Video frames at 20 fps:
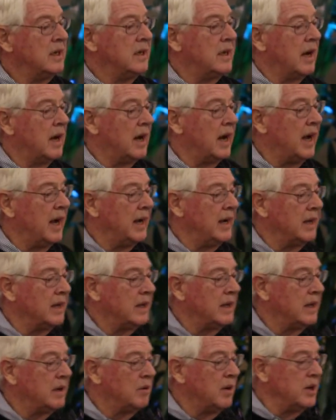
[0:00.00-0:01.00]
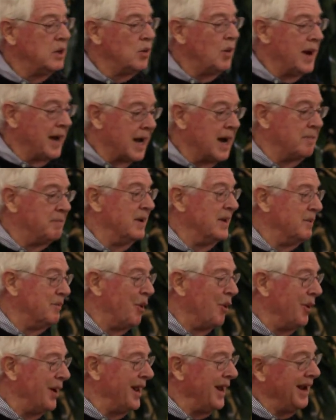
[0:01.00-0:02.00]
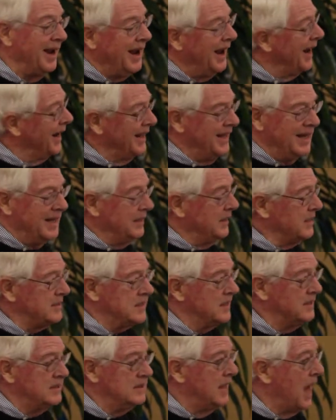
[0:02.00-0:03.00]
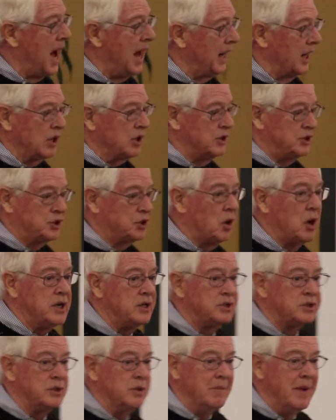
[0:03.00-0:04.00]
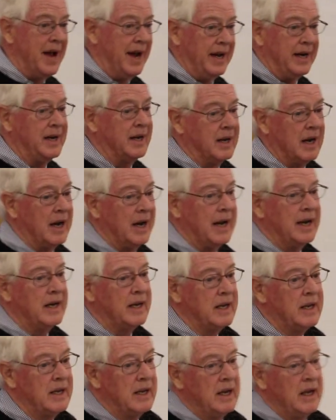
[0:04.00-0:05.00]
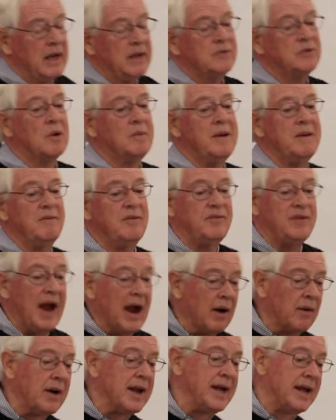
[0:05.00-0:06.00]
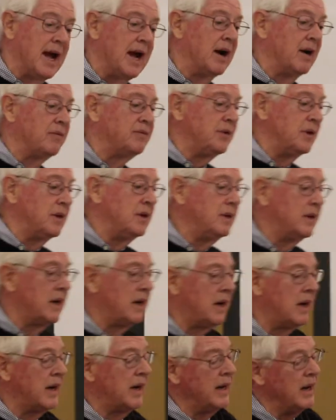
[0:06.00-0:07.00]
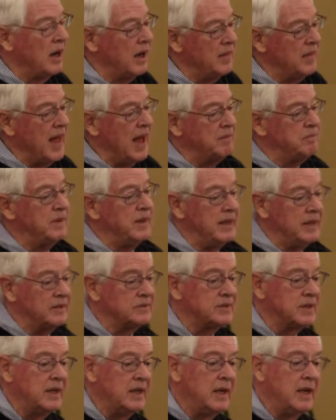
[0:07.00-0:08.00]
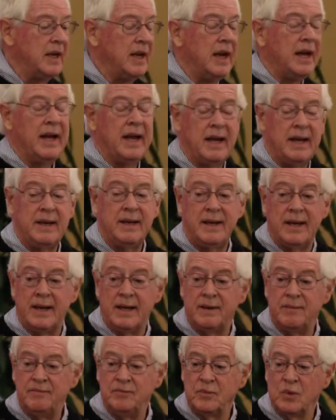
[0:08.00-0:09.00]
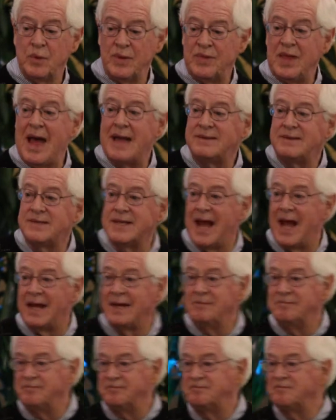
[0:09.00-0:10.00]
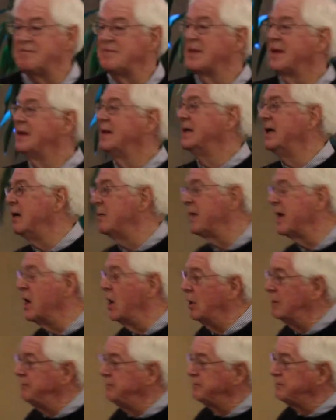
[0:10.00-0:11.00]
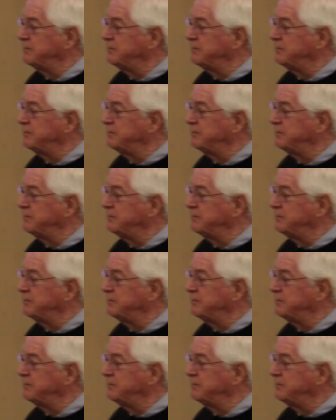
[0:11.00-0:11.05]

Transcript: All right? When you wake up in the morning, yeah, this is not a good choice you made. All right? So be very careful, all right, on that piece. And with that said, here we go.